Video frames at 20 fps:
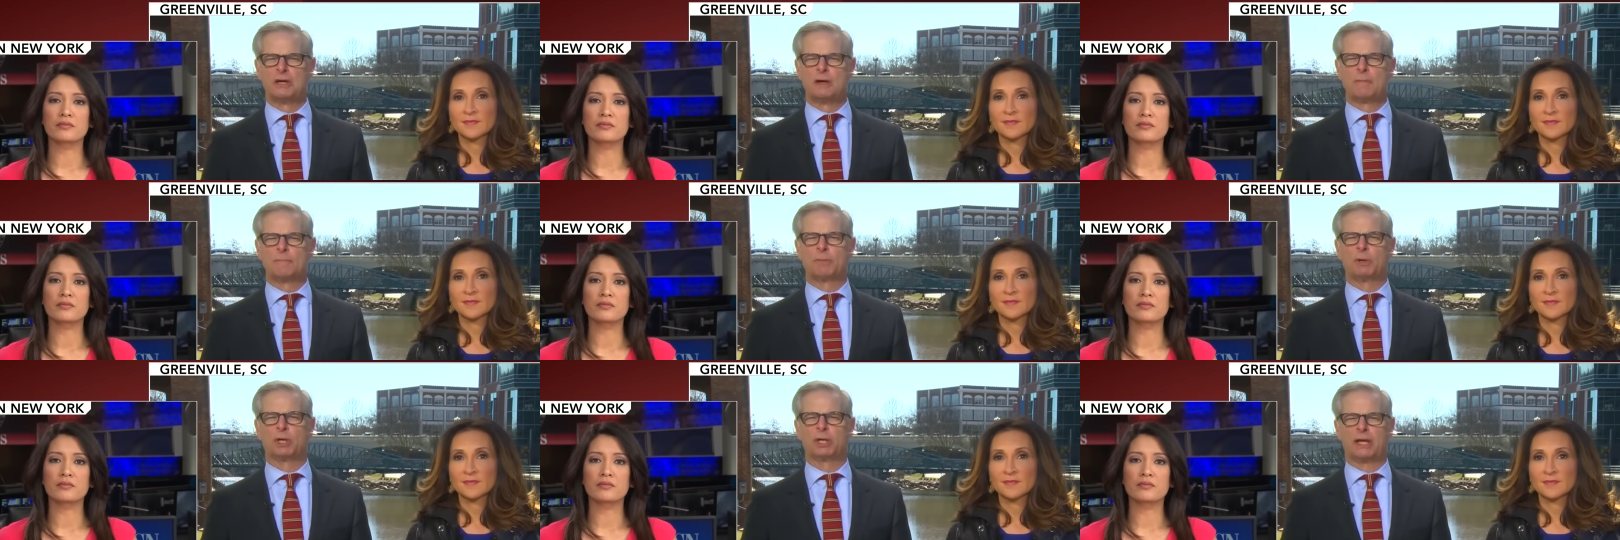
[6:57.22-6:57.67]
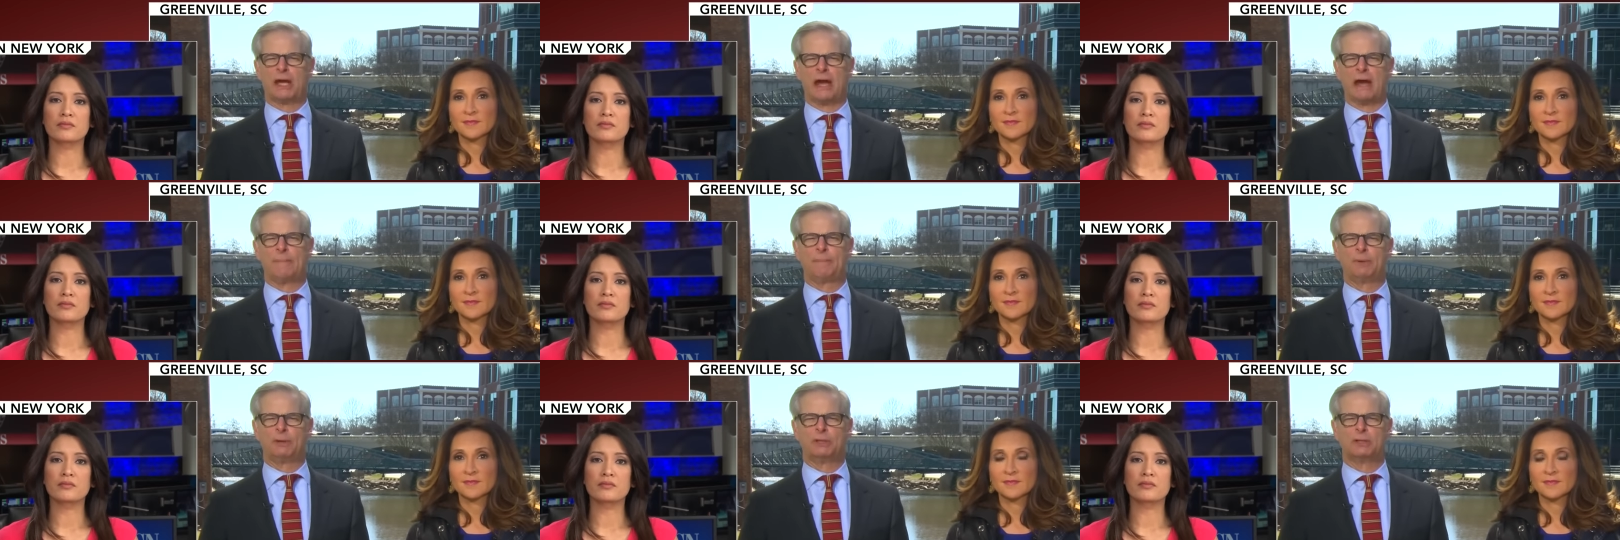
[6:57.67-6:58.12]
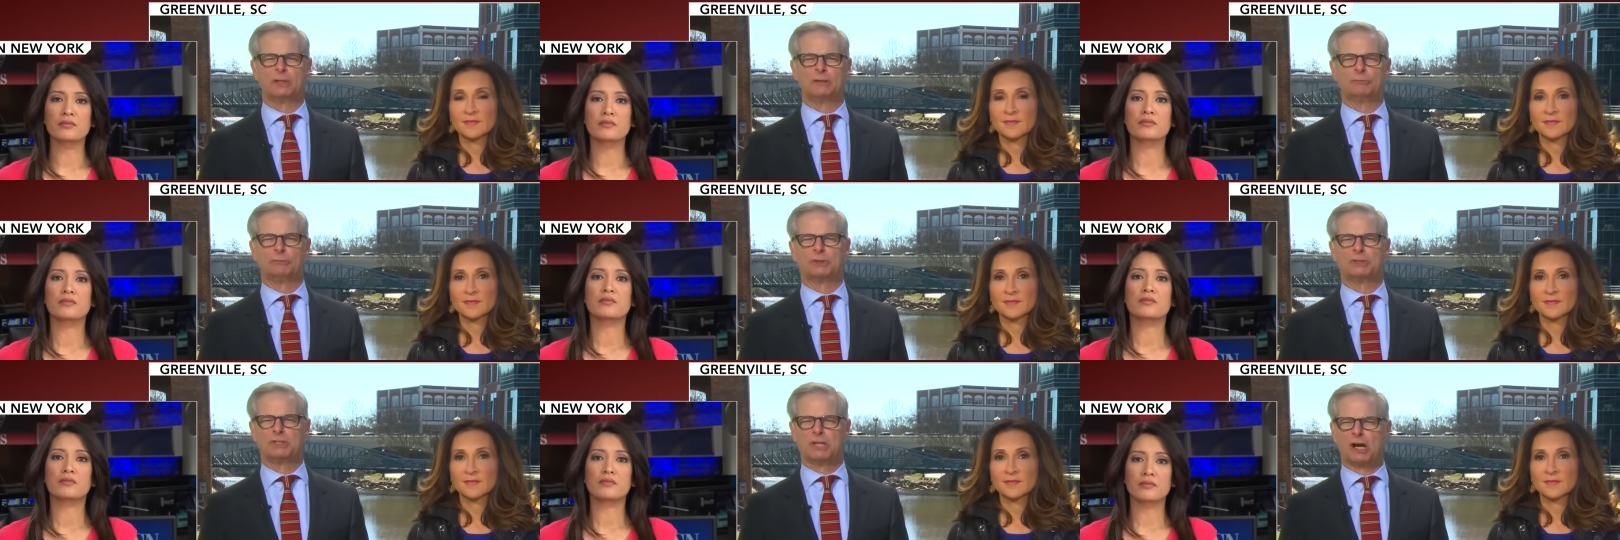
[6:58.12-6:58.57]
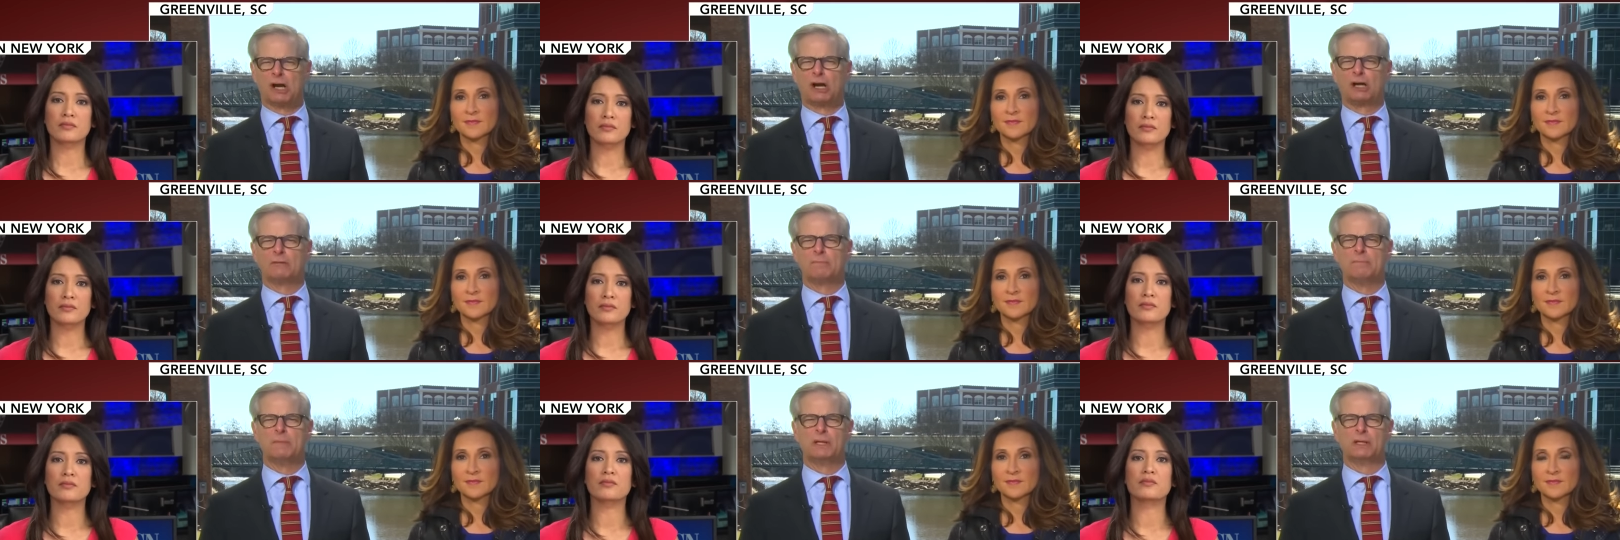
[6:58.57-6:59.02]
Speaker 1: per capita retired
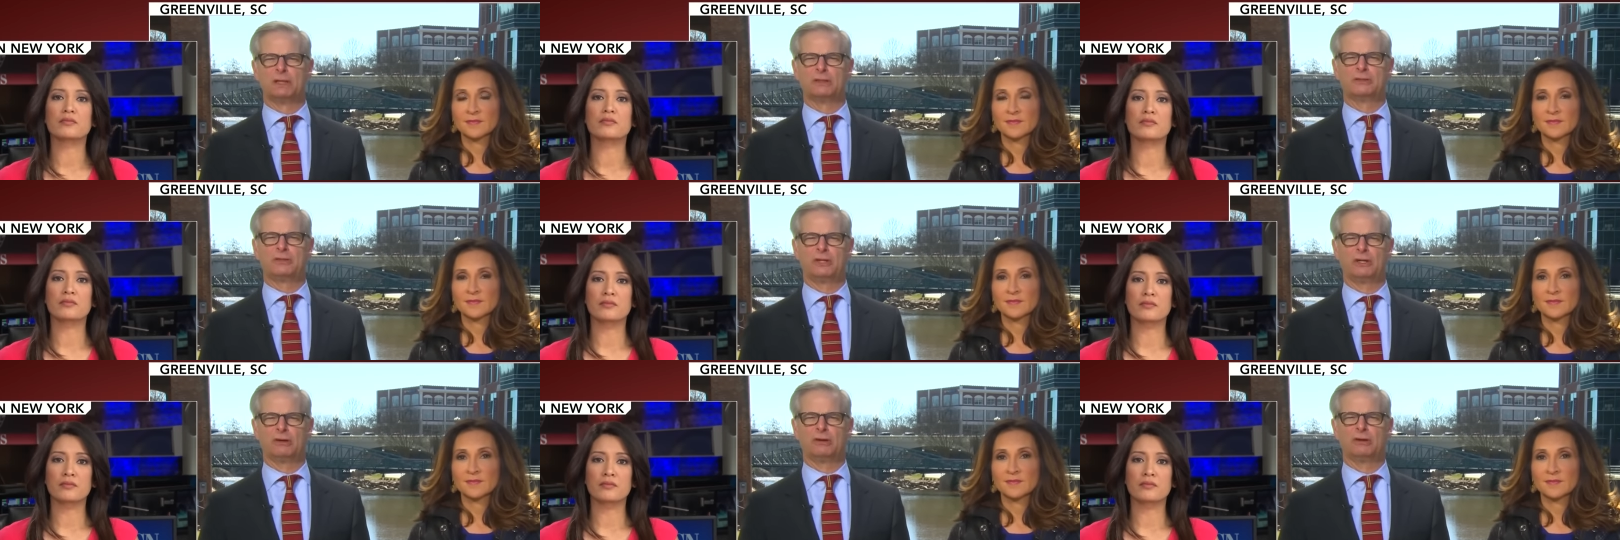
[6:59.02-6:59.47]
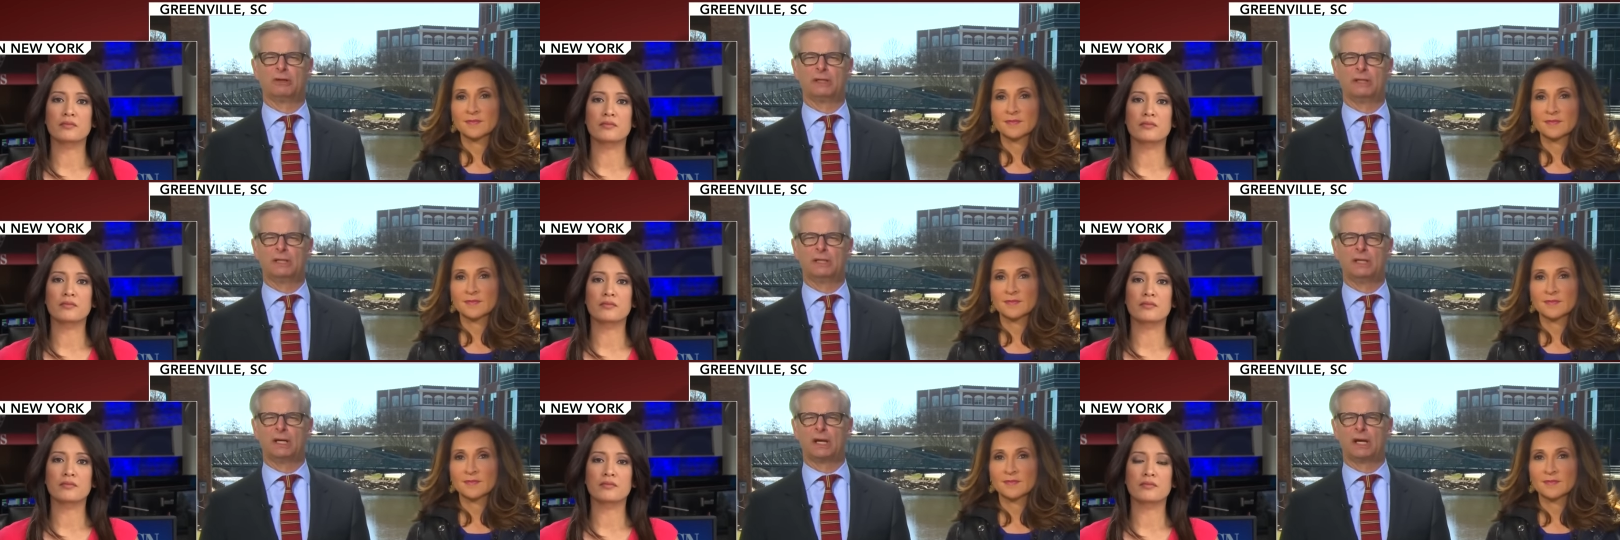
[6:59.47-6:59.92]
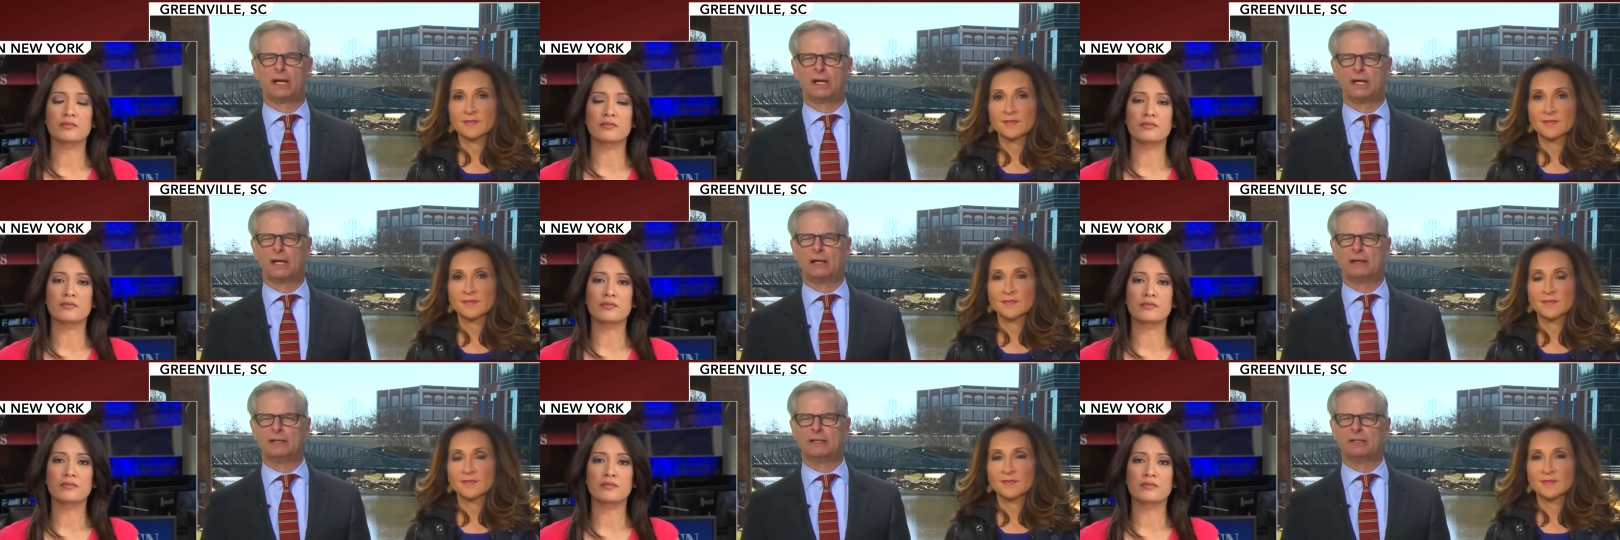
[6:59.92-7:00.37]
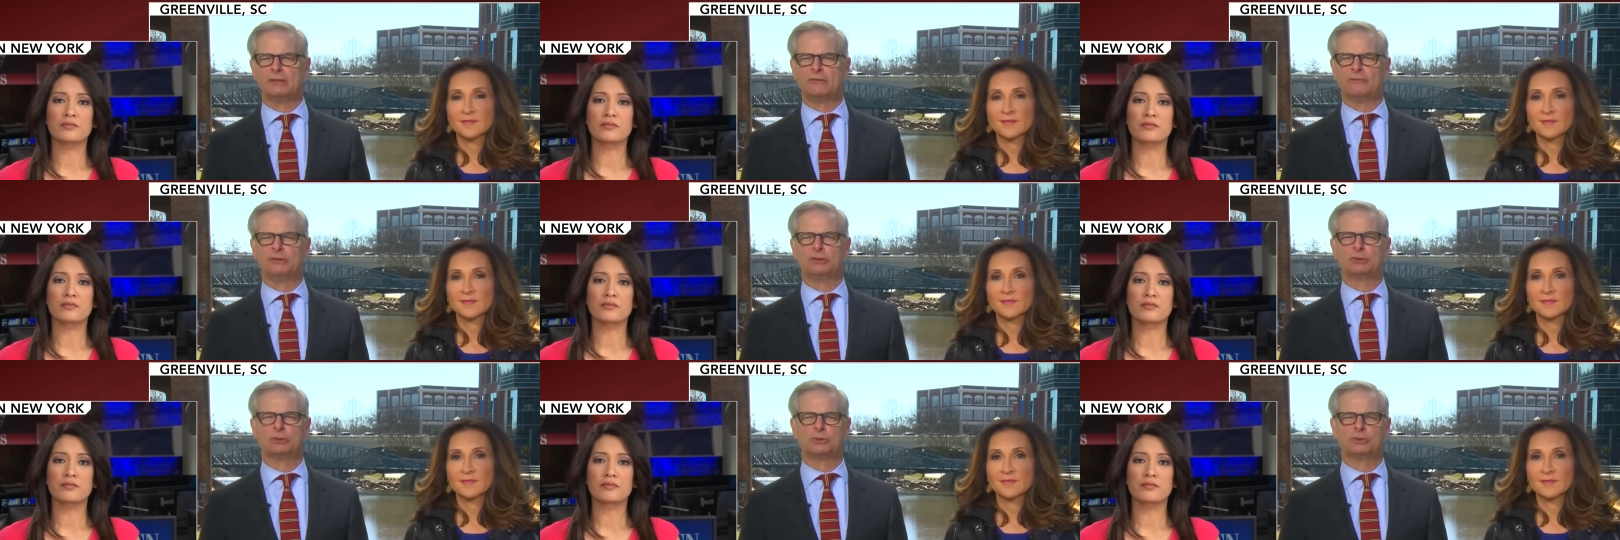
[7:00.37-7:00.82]
military uh,
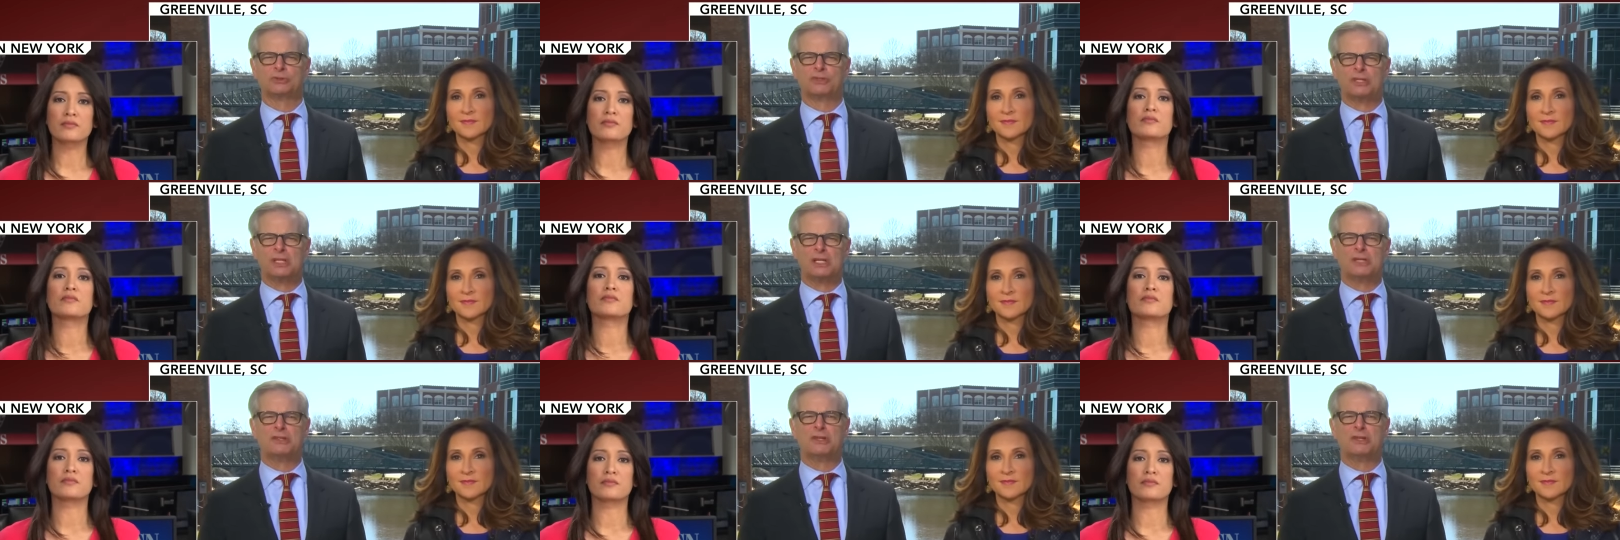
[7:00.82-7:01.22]
individuals in